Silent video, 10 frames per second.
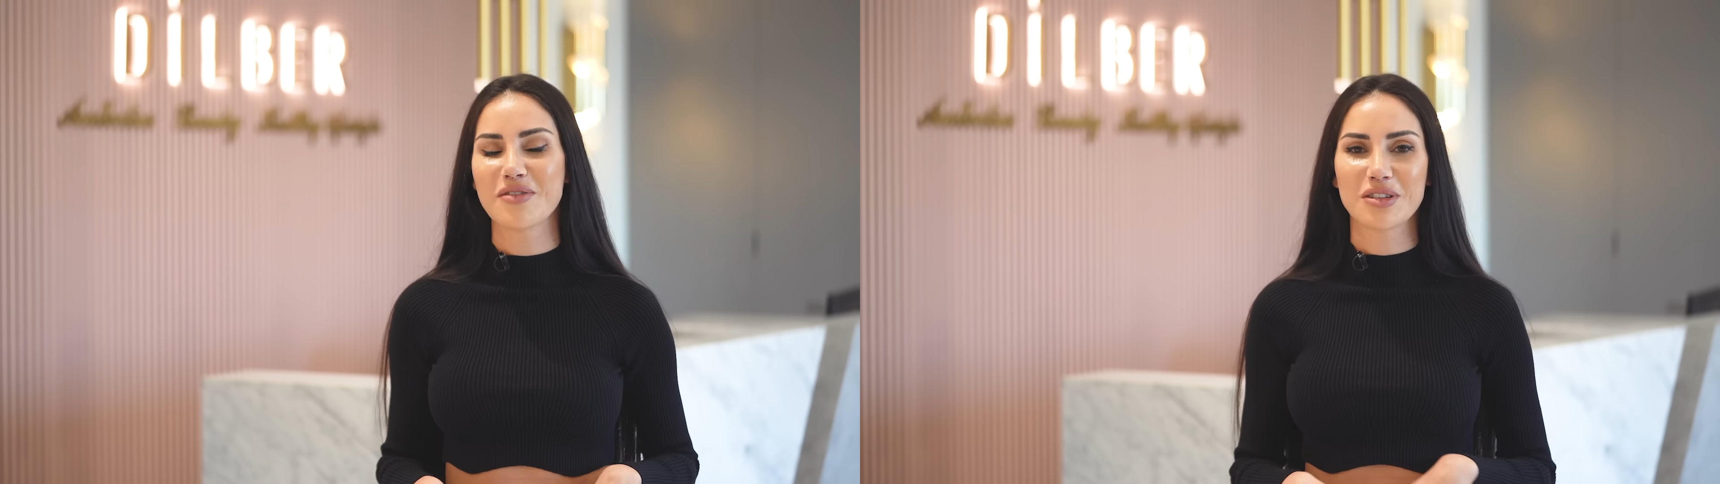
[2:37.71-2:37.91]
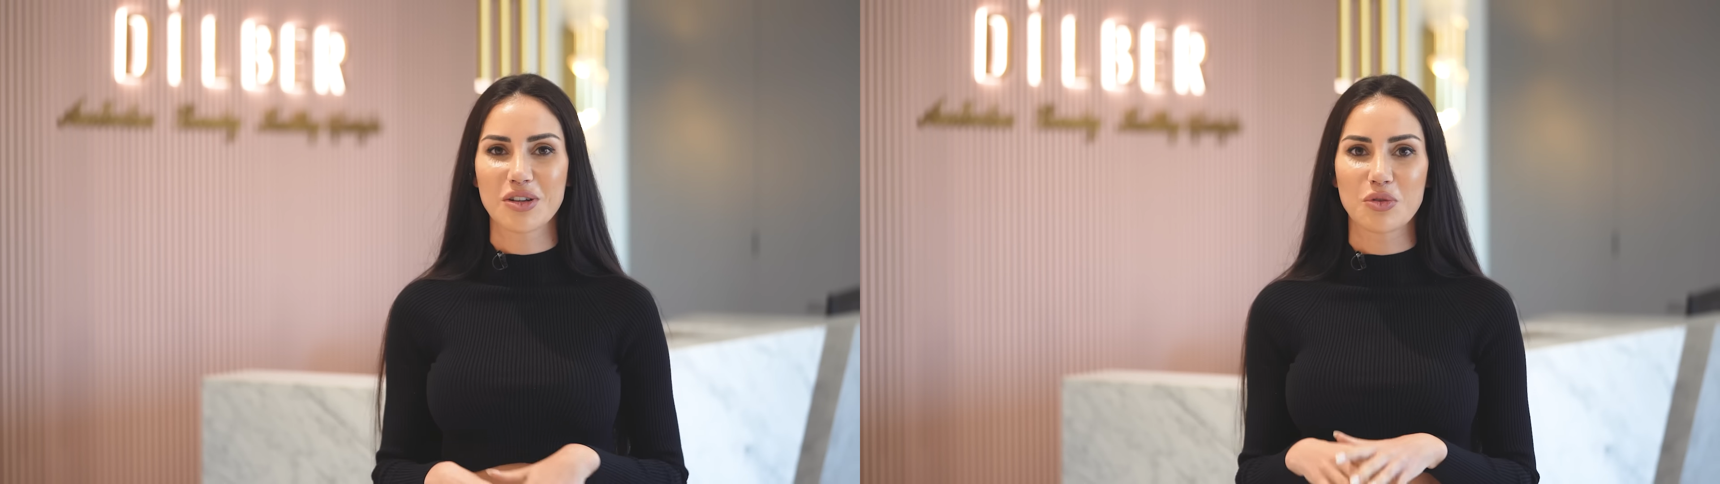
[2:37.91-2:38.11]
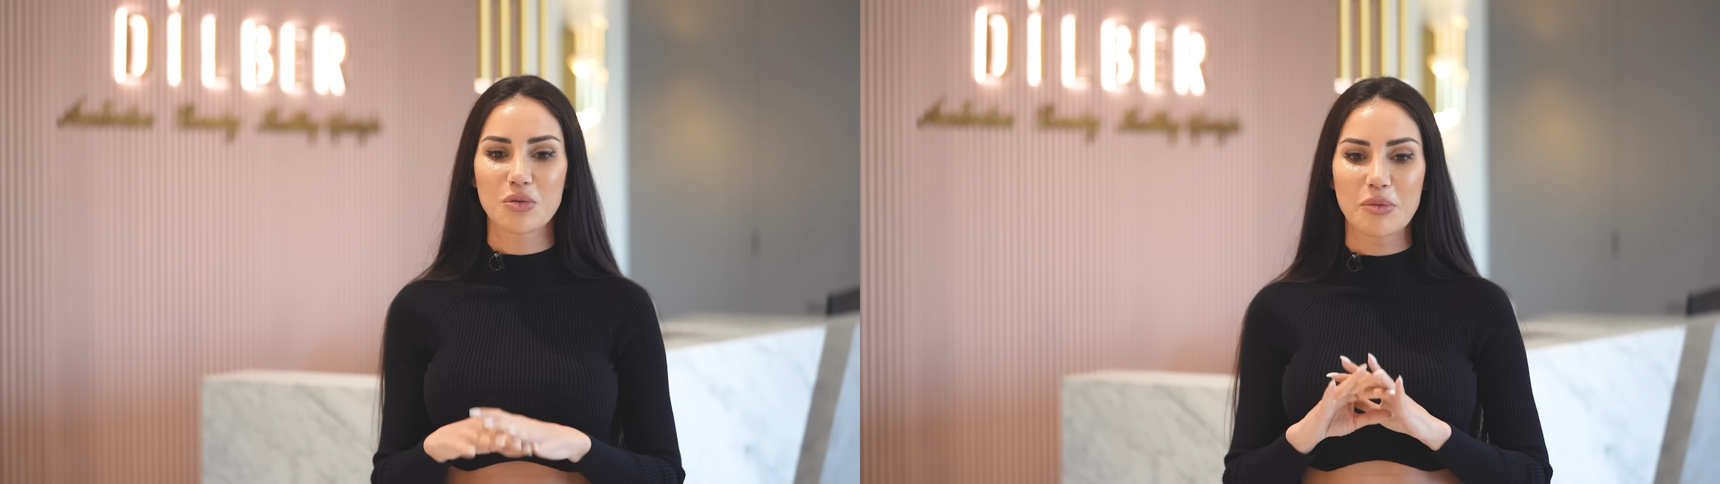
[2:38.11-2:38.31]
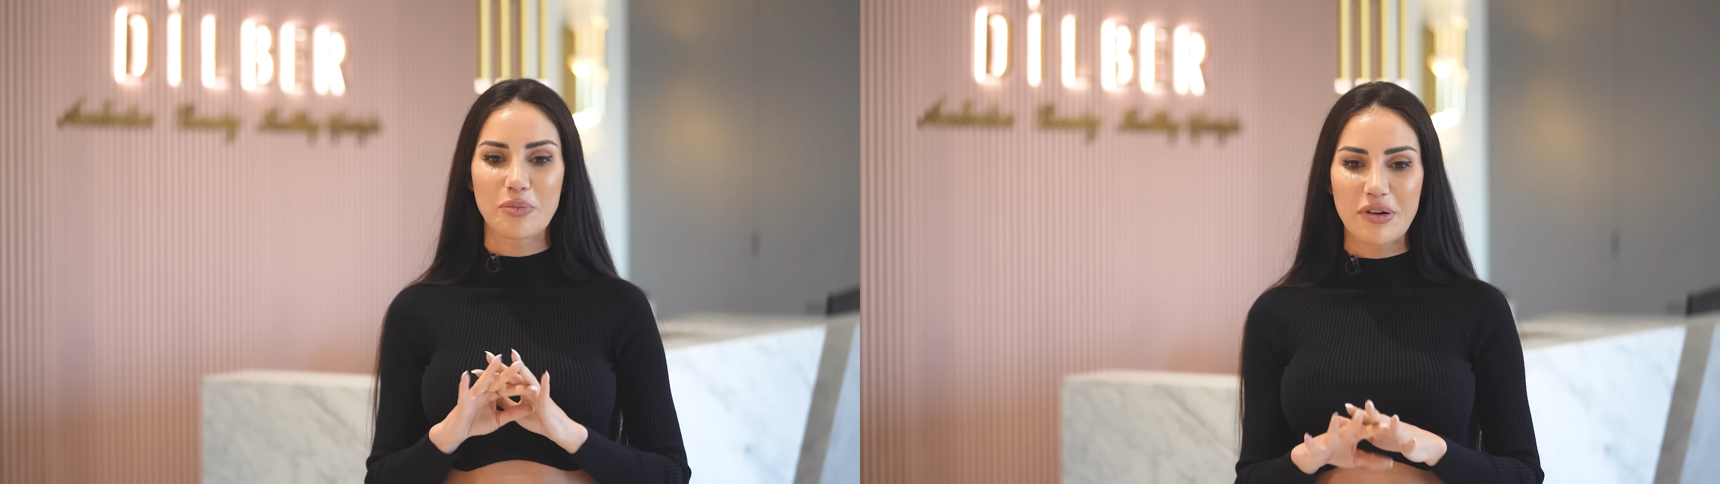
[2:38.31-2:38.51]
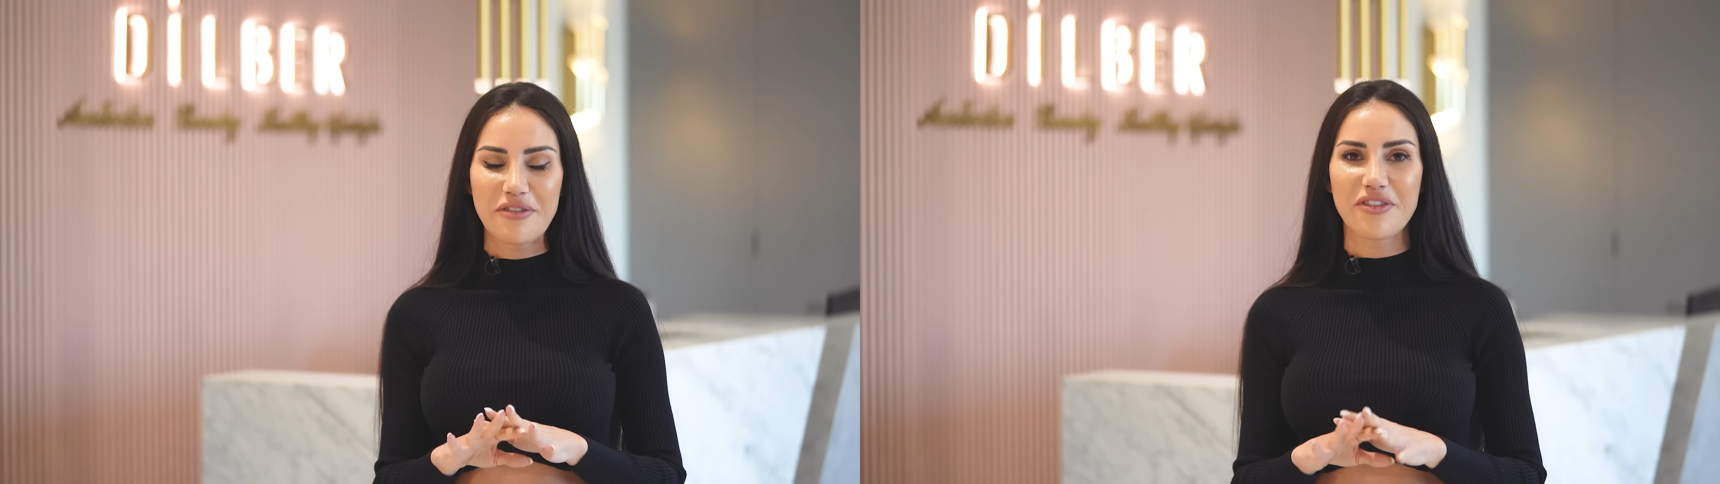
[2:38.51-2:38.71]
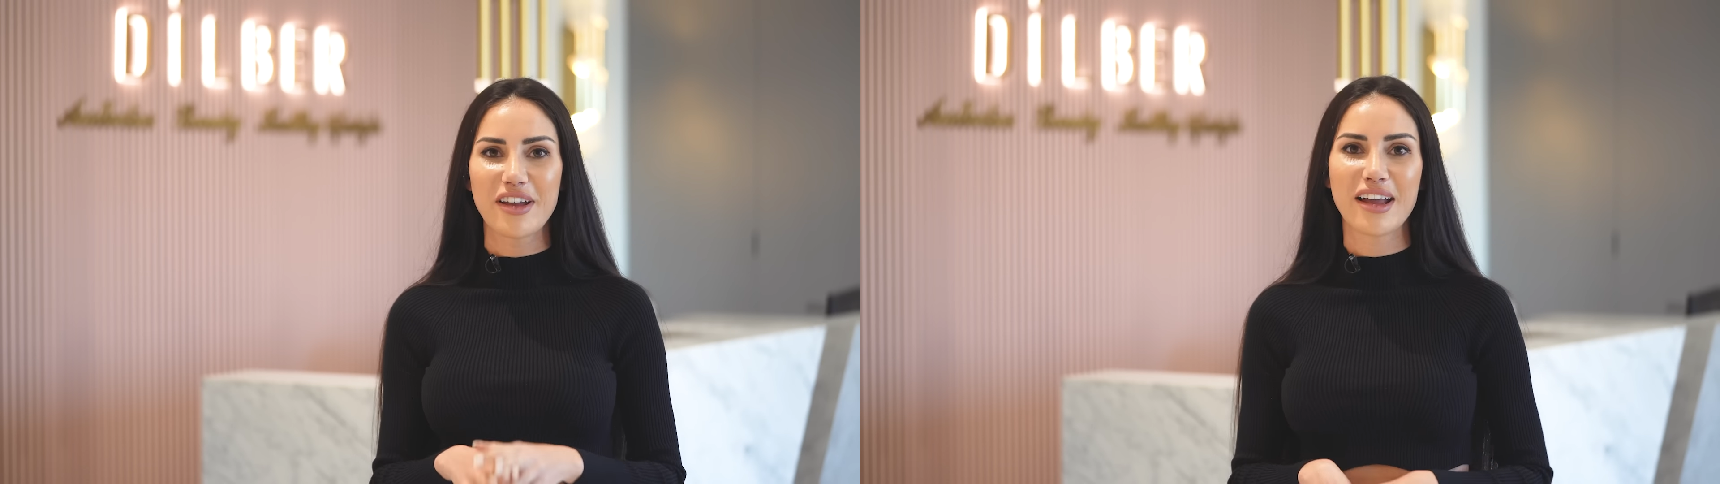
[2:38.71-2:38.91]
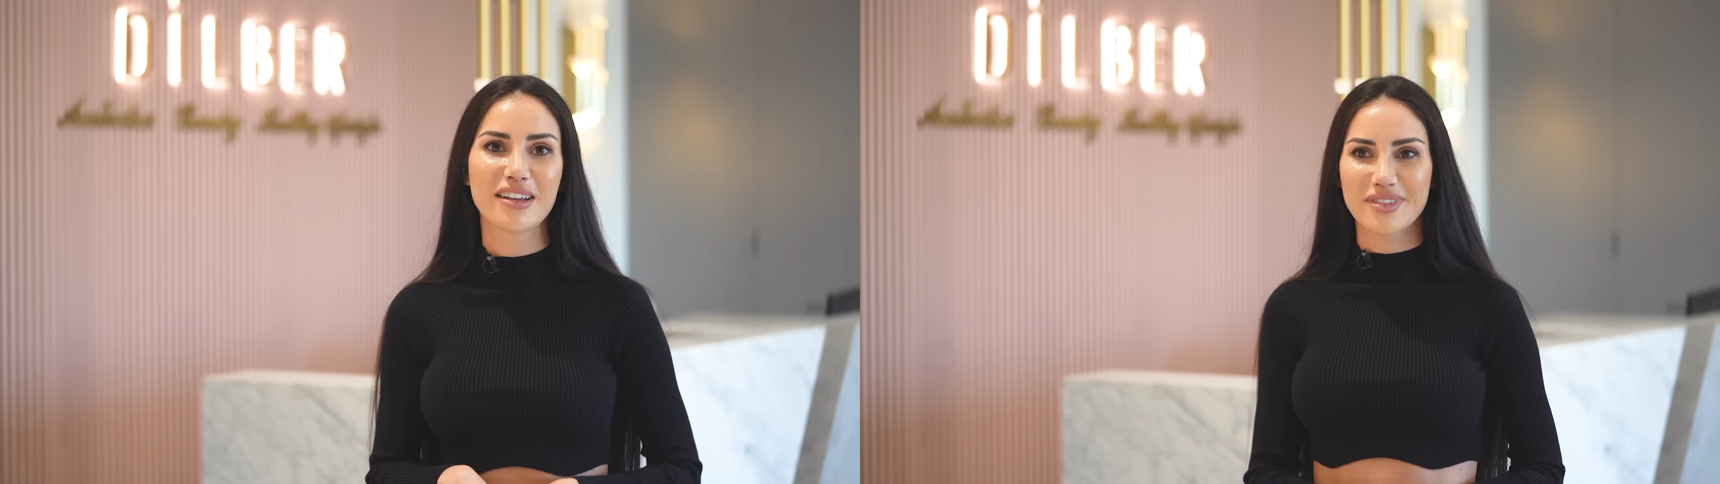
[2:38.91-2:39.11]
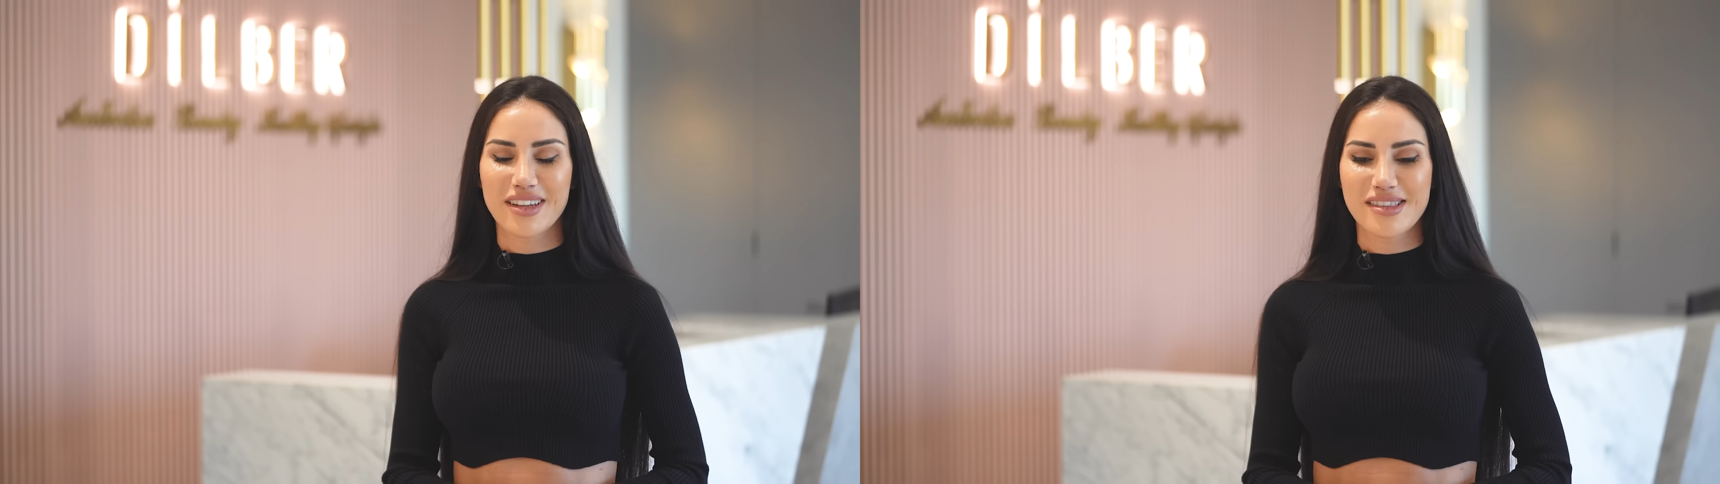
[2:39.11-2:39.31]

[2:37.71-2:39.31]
everything will be perfect.